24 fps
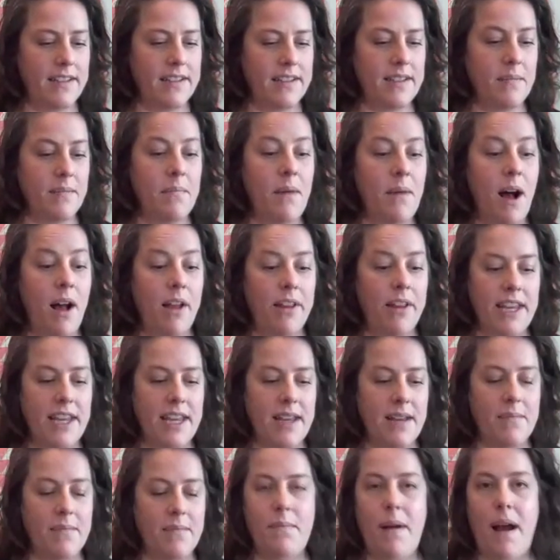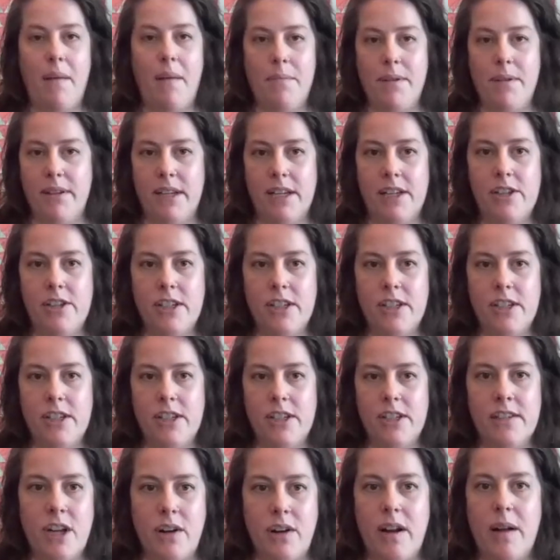Somali
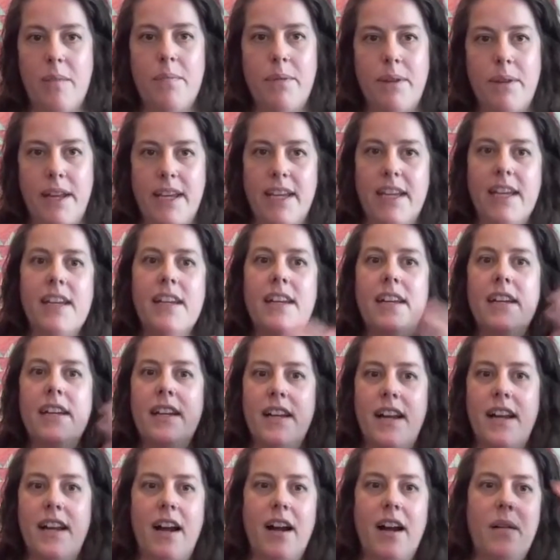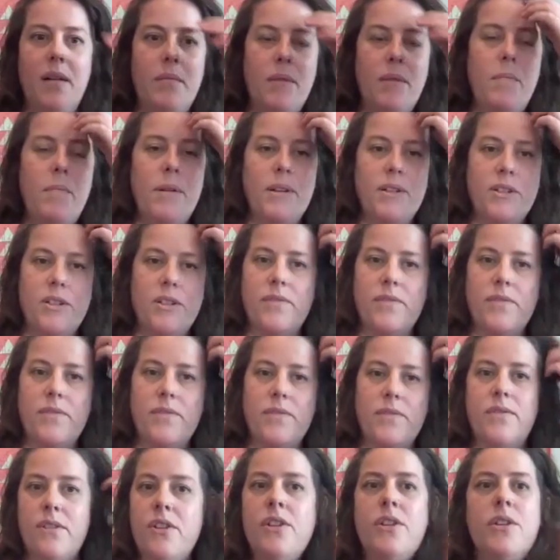population show up, like a bunch of
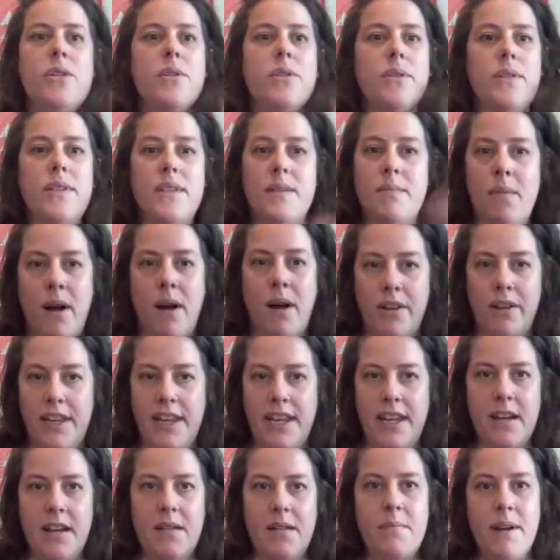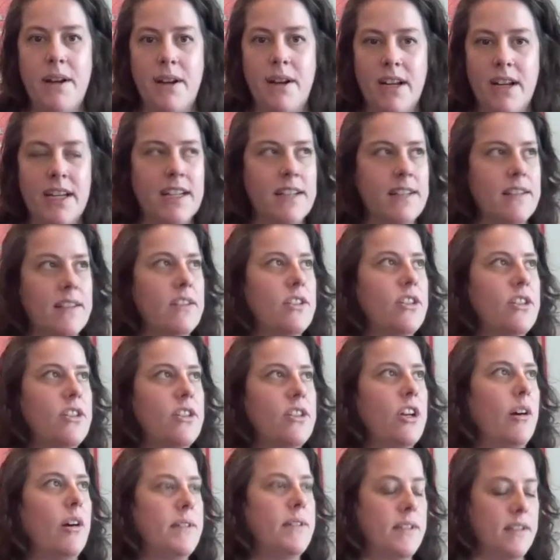new Somali Americans show
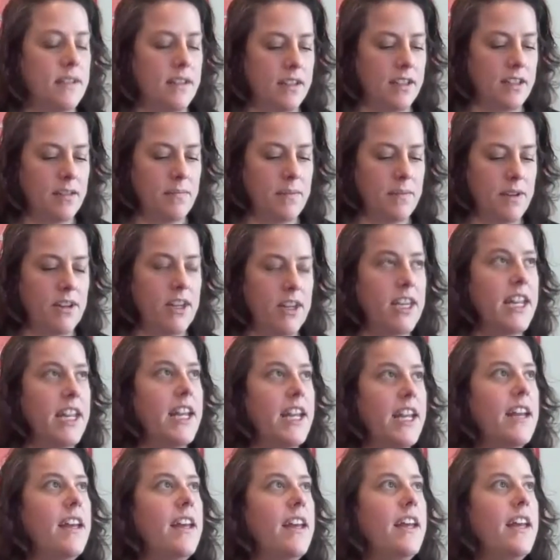up into the community.